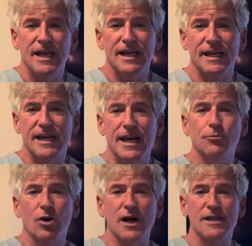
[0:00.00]
in
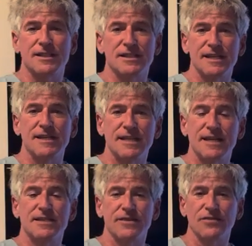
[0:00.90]
MRIs and
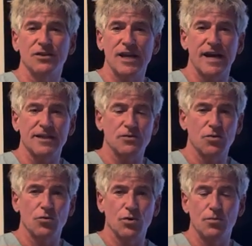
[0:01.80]
CTs of the legs
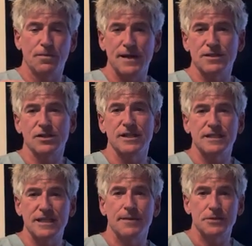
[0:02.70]
through basically
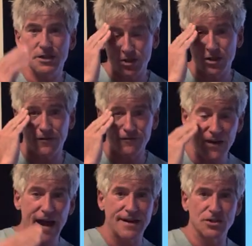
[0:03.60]
deposition of fat.